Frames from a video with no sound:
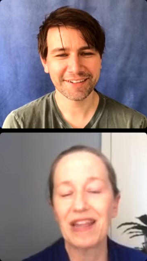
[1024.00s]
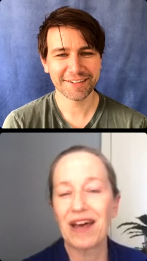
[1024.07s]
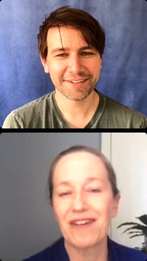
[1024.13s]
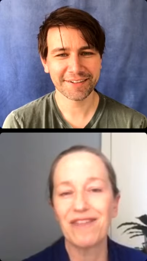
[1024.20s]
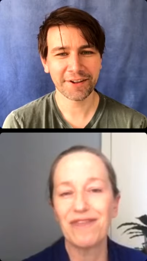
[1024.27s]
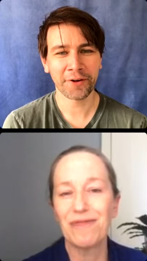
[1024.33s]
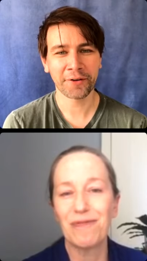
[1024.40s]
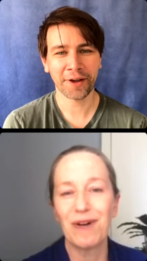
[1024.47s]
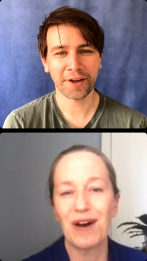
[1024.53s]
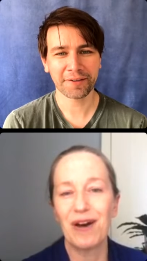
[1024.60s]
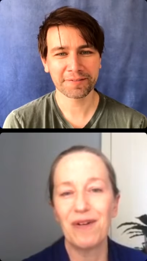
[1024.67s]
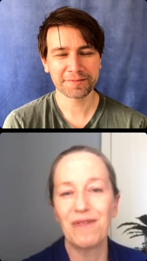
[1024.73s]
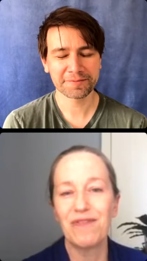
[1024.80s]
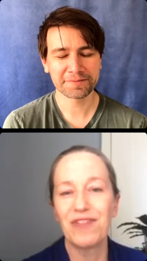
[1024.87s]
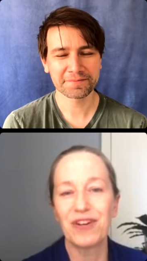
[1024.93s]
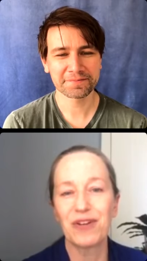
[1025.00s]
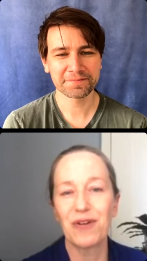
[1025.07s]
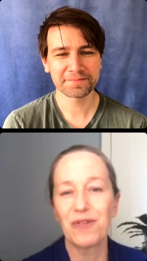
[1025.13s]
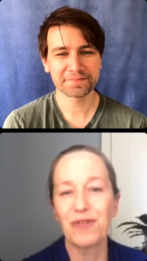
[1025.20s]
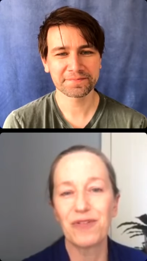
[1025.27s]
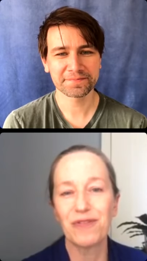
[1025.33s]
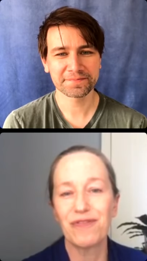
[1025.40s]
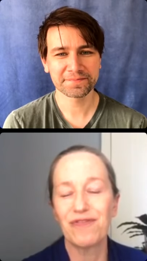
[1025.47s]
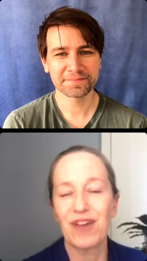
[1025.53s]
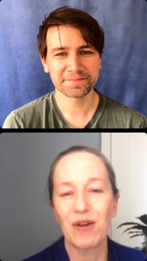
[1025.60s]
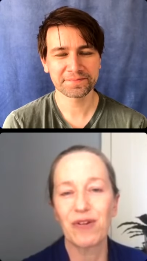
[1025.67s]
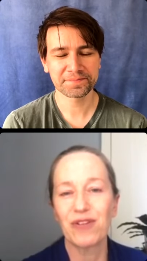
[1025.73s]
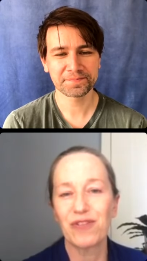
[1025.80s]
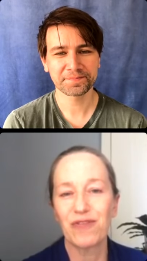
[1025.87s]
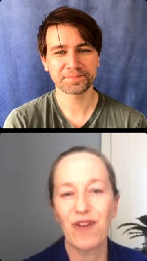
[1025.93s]
Speaker 1: lot of okay. uh, videos of
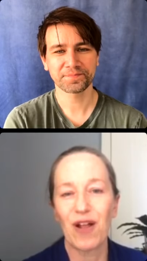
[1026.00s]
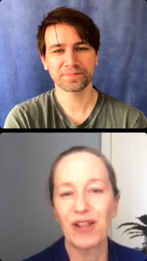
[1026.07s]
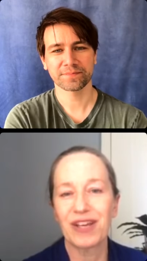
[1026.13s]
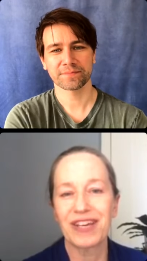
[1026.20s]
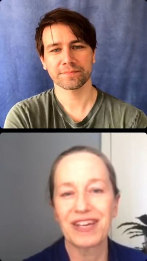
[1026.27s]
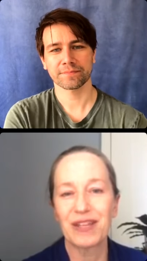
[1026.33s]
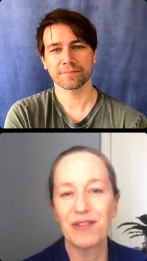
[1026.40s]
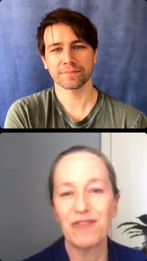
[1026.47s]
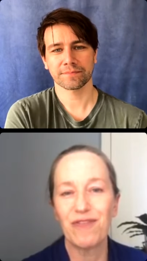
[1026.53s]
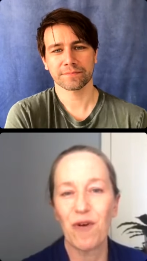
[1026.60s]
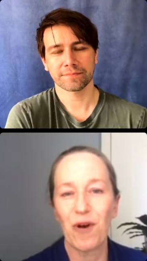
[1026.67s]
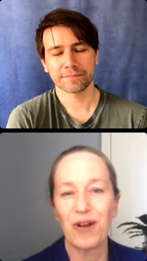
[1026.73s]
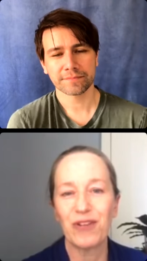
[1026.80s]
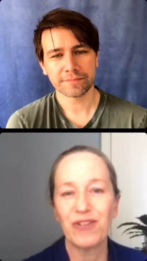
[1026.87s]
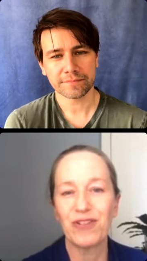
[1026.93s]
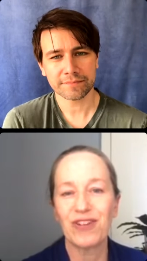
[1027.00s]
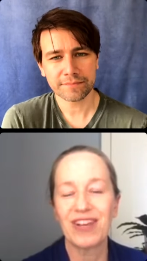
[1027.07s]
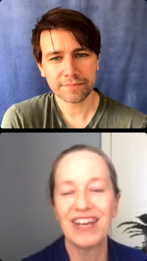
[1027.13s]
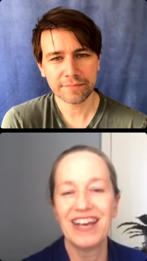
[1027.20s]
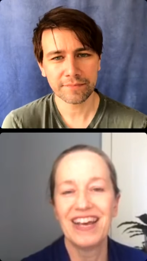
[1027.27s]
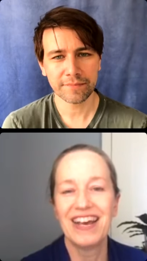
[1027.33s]
fairies frolicking in the forest,